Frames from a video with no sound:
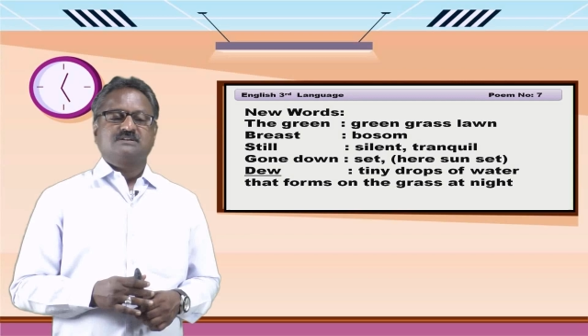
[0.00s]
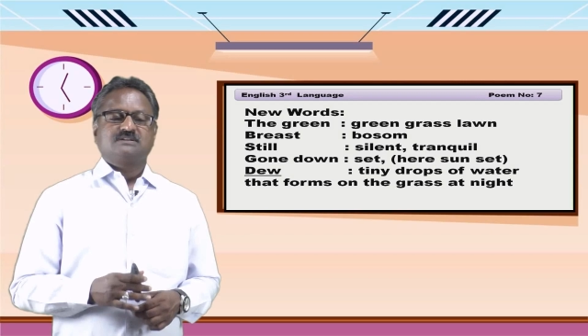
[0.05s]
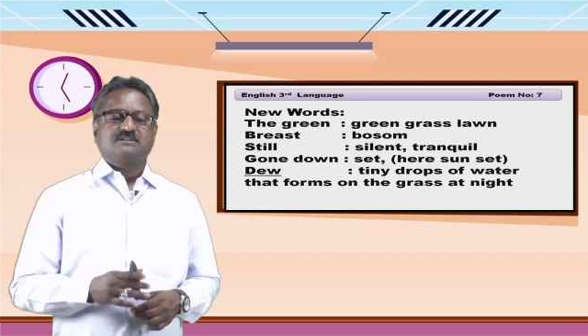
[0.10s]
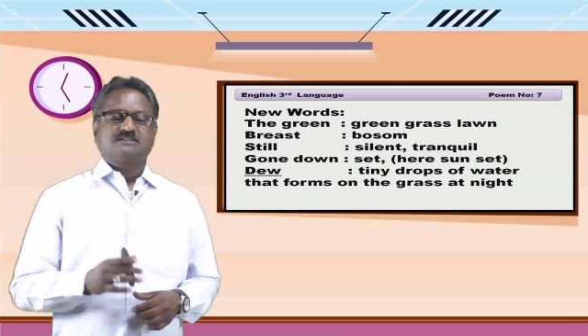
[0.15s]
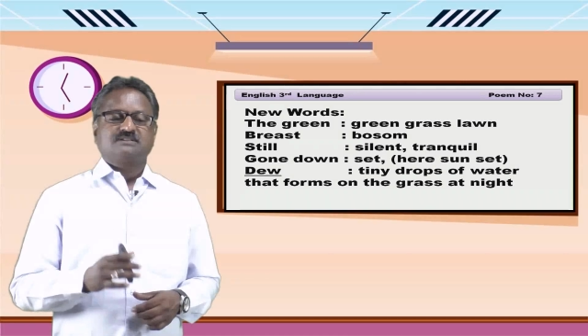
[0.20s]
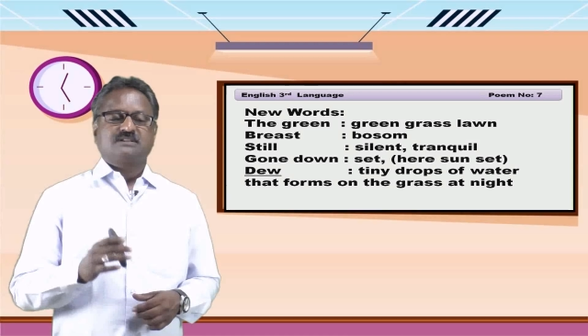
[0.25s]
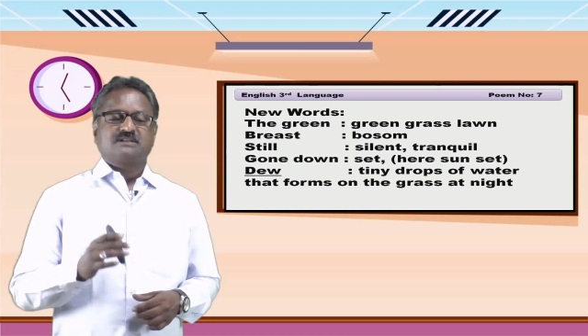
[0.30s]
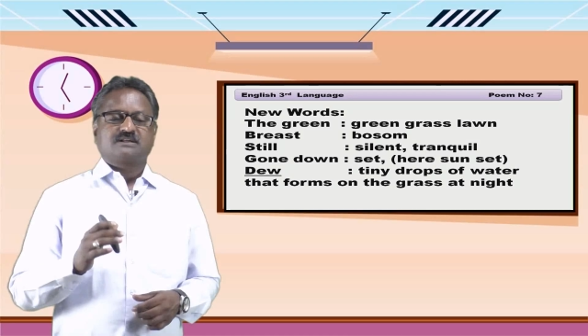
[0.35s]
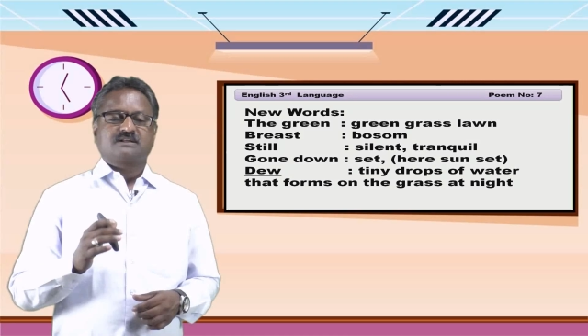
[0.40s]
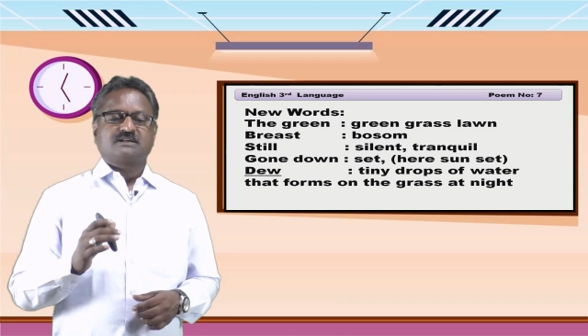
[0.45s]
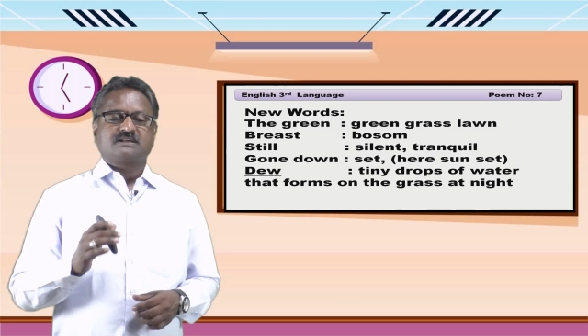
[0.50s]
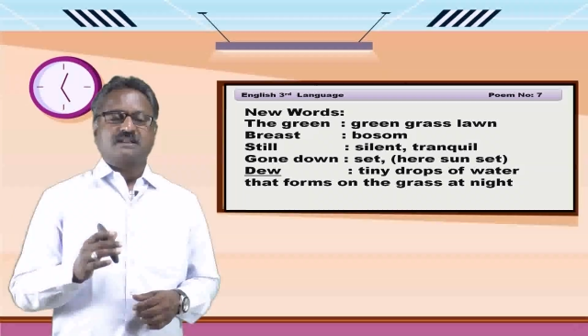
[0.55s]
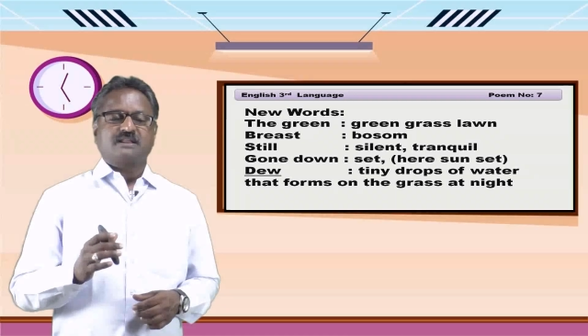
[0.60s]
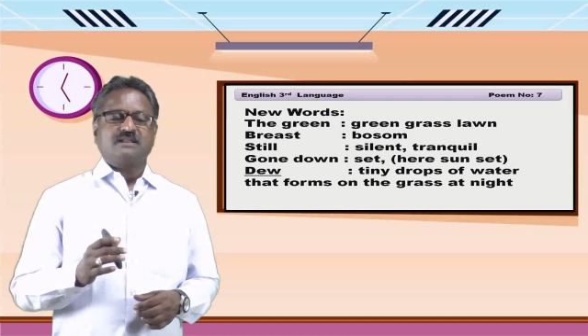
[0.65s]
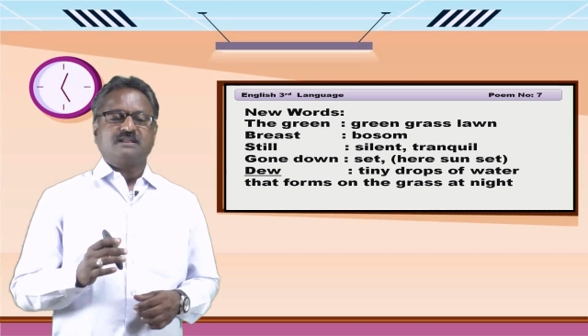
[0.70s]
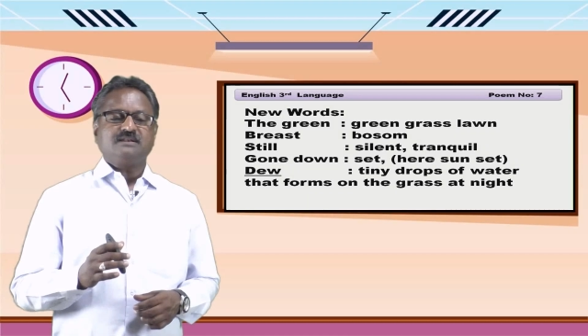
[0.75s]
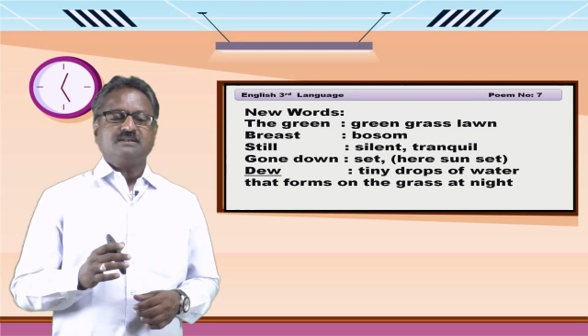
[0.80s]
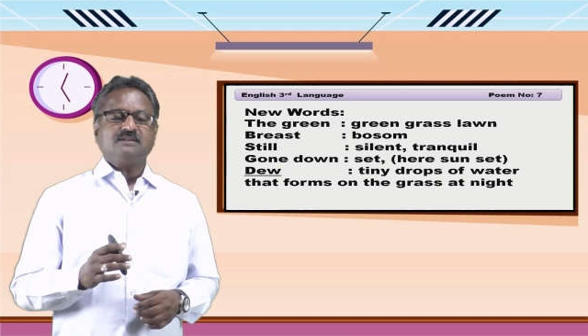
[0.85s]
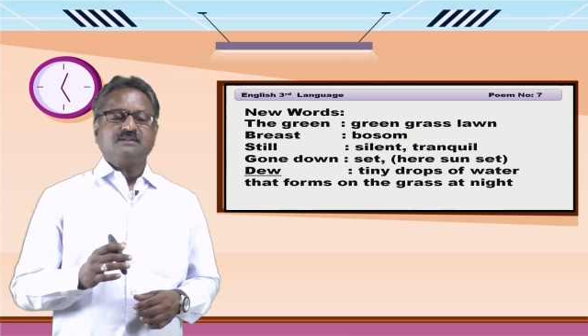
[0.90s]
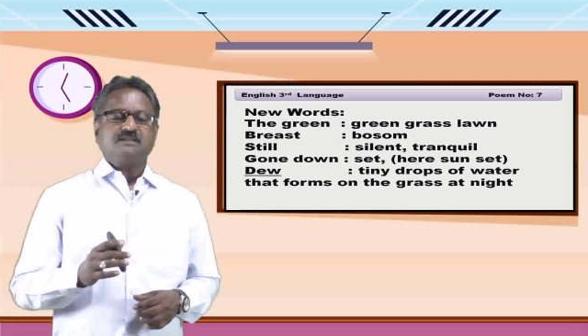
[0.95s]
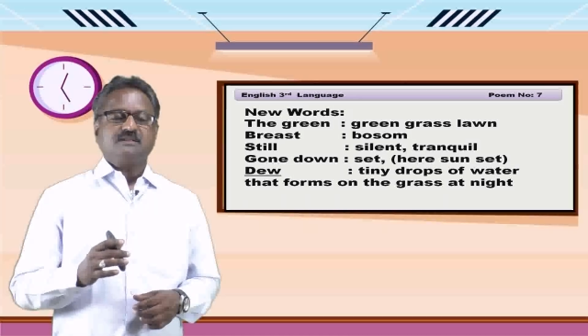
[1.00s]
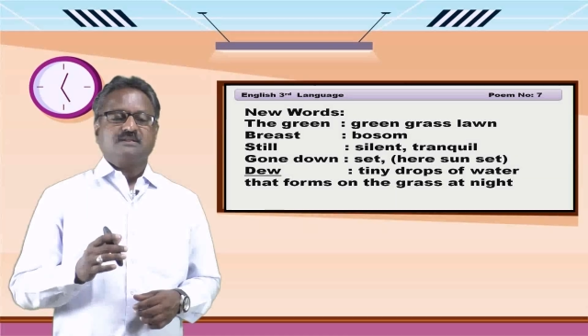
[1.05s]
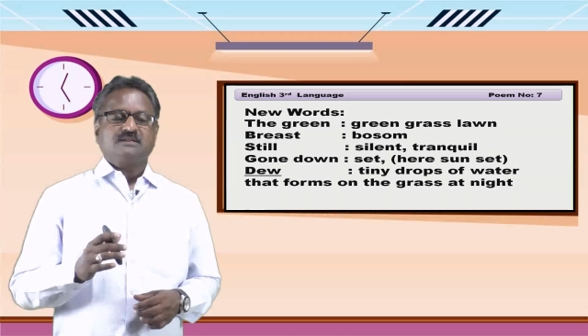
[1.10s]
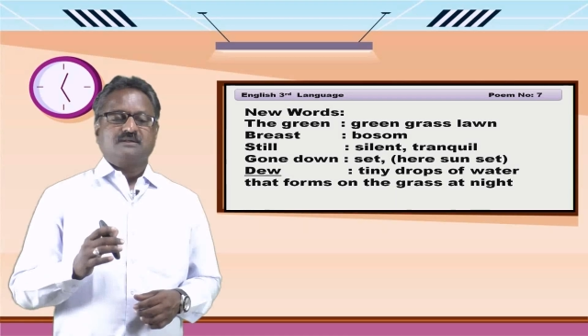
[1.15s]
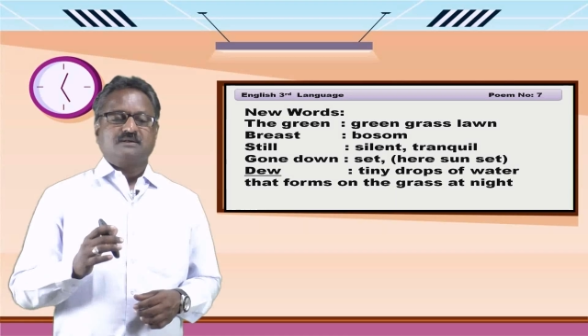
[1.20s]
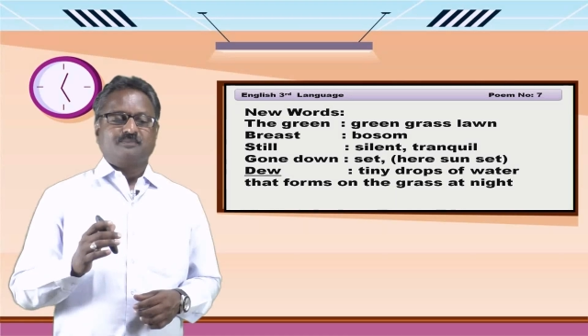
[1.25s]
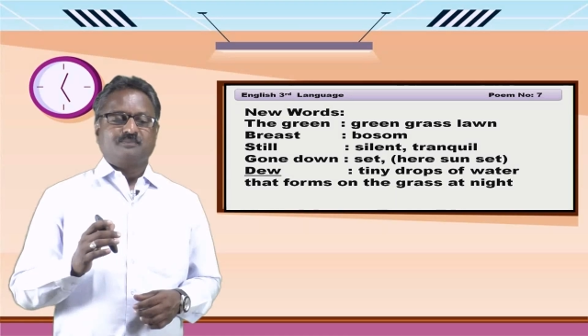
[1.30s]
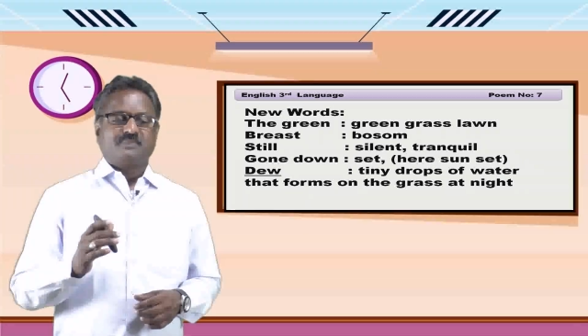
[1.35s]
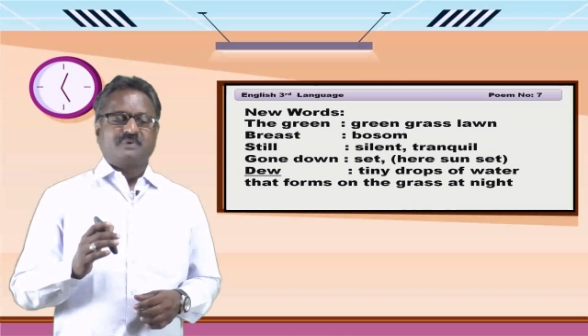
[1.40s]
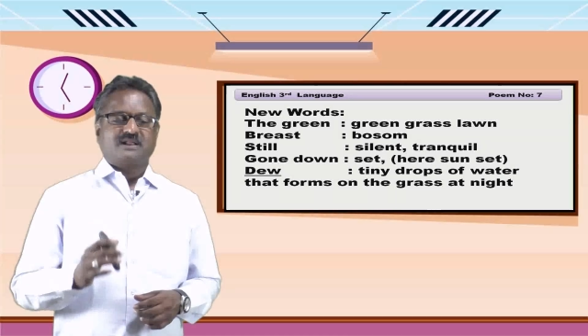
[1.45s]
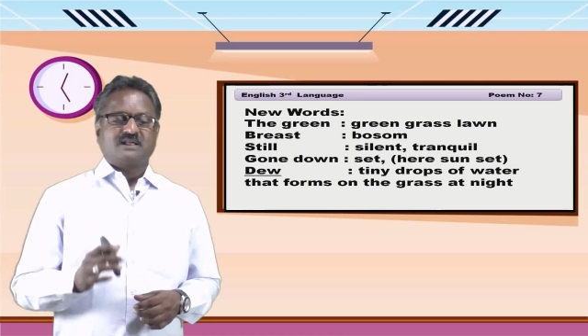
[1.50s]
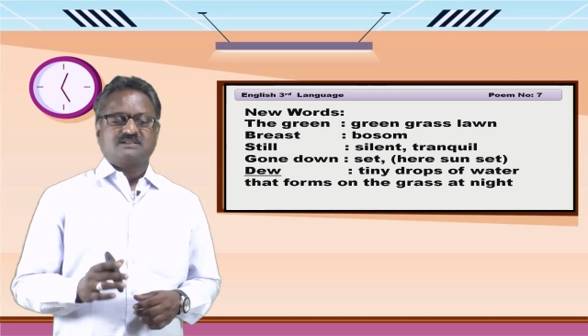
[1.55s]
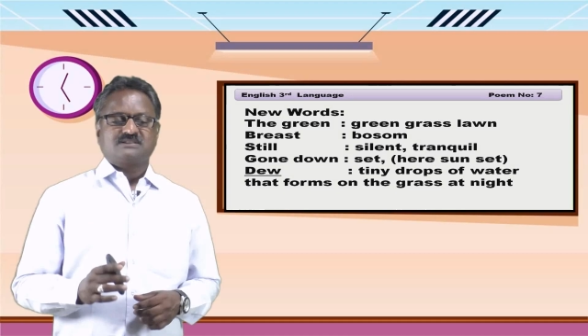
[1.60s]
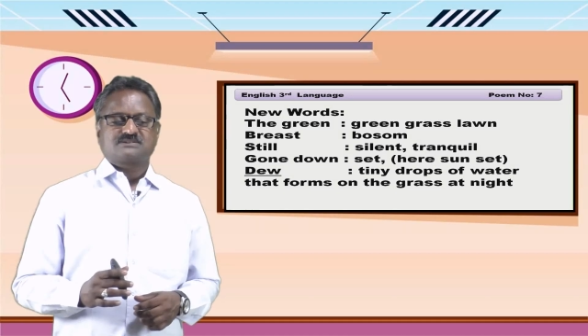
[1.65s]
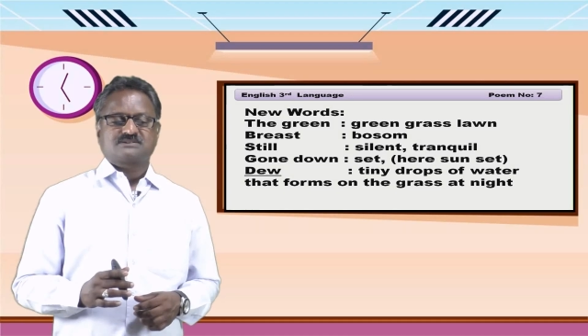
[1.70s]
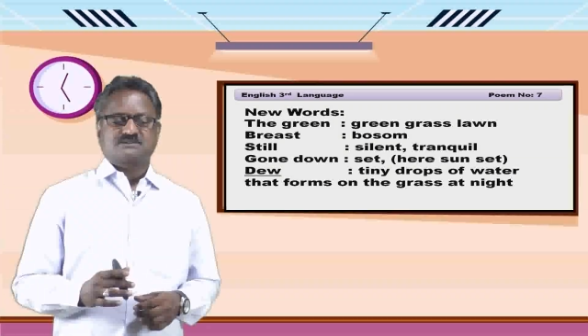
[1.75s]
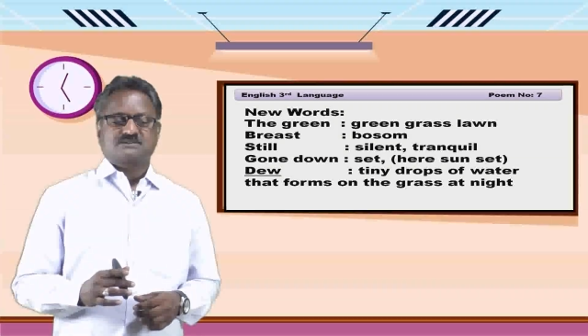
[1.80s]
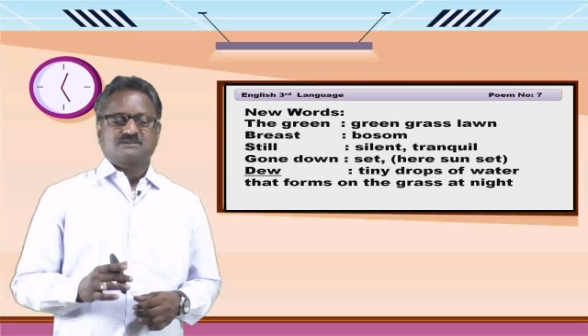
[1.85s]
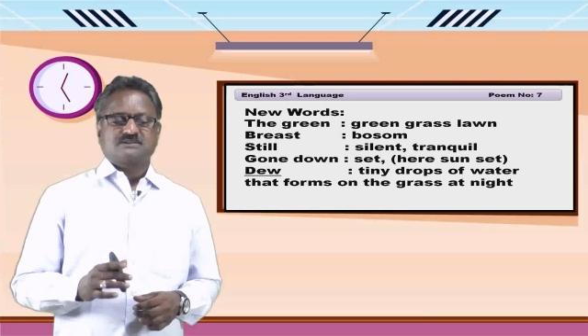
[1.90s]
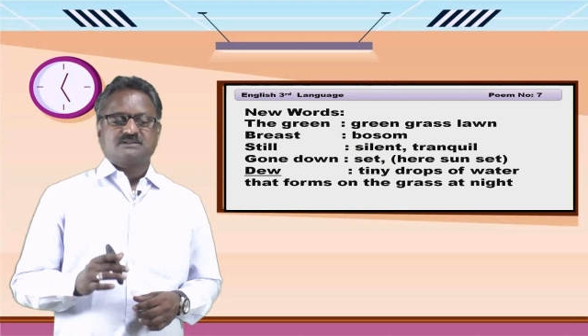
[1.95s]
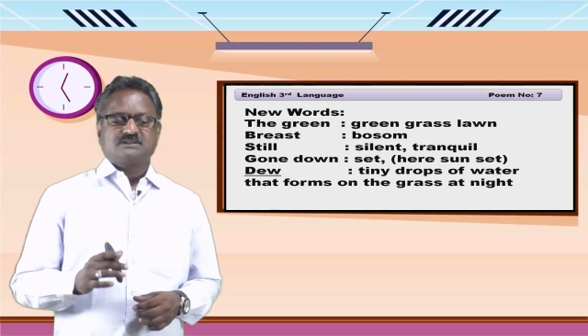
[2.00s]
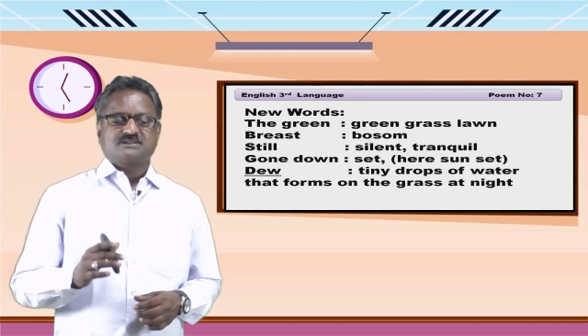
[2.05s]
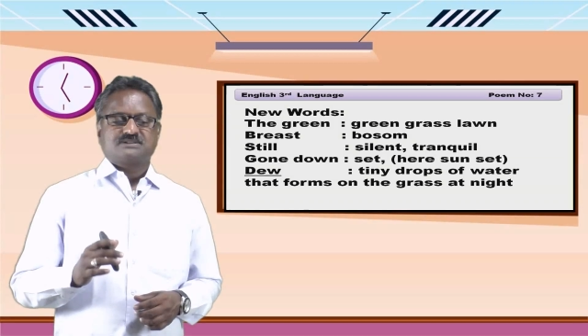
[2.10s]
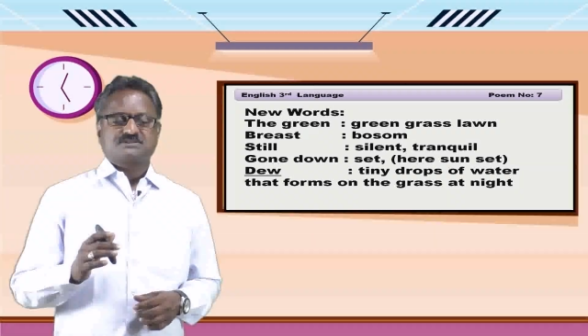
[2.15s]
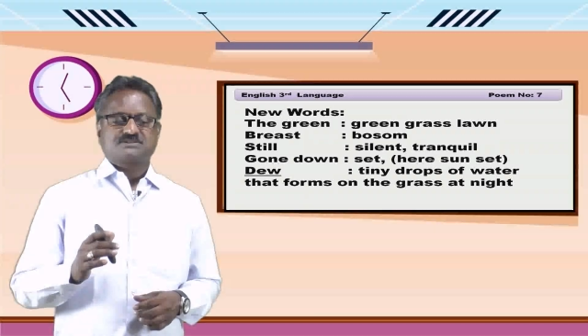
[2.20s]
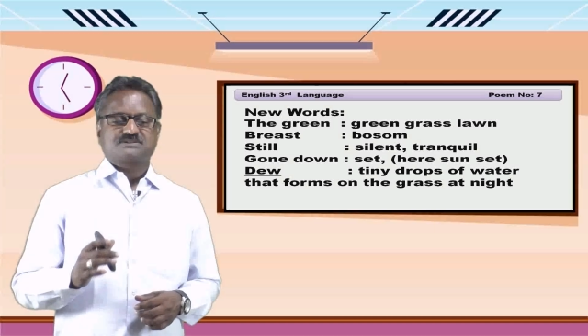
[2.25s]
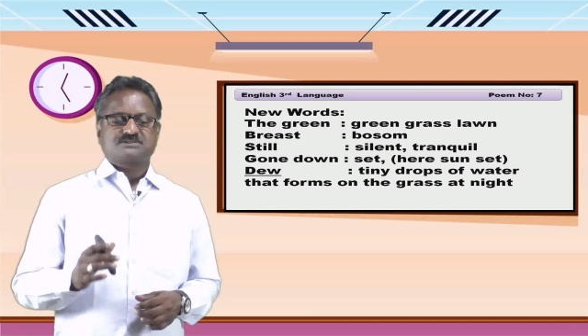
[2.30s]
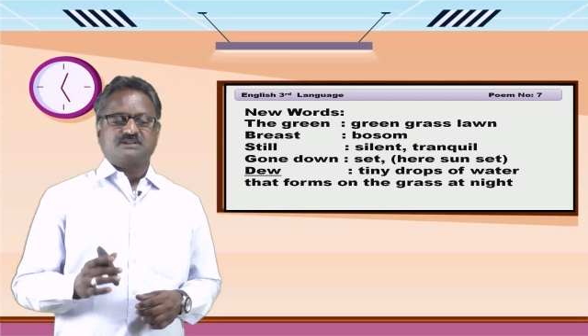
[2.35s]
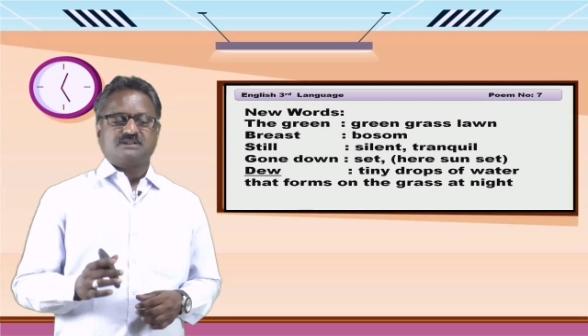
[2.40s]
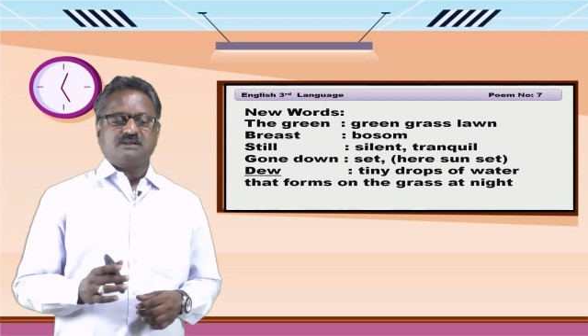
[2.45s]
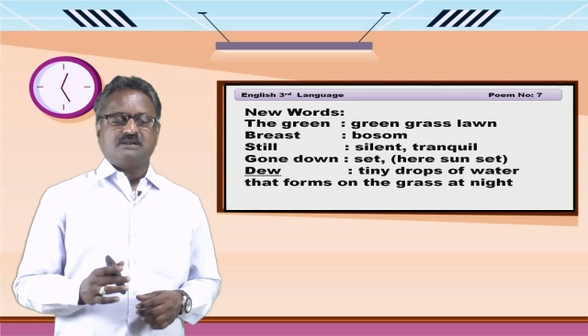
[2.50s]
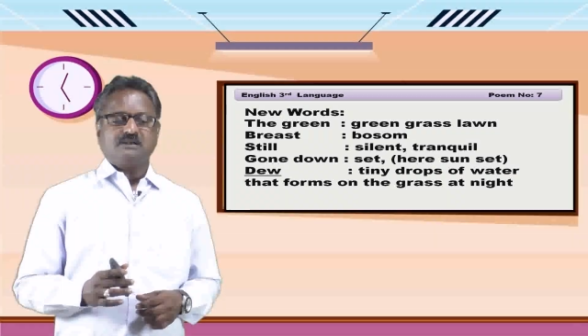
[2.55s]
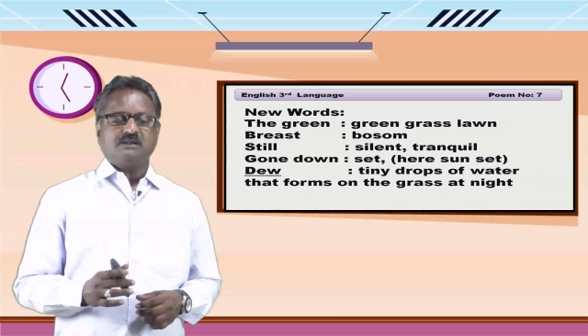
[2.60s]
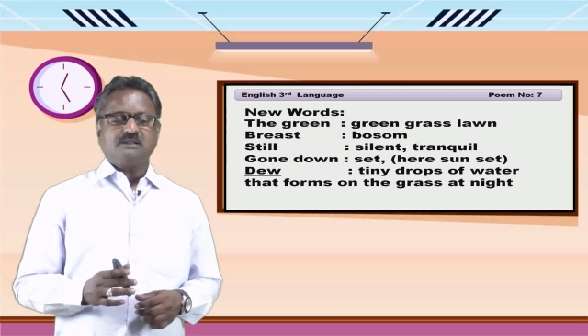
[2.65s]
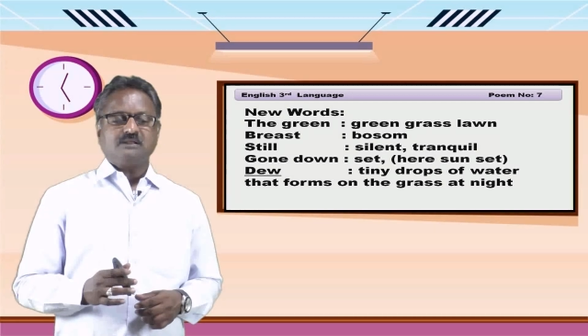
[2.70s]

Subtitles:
the green, breast, still,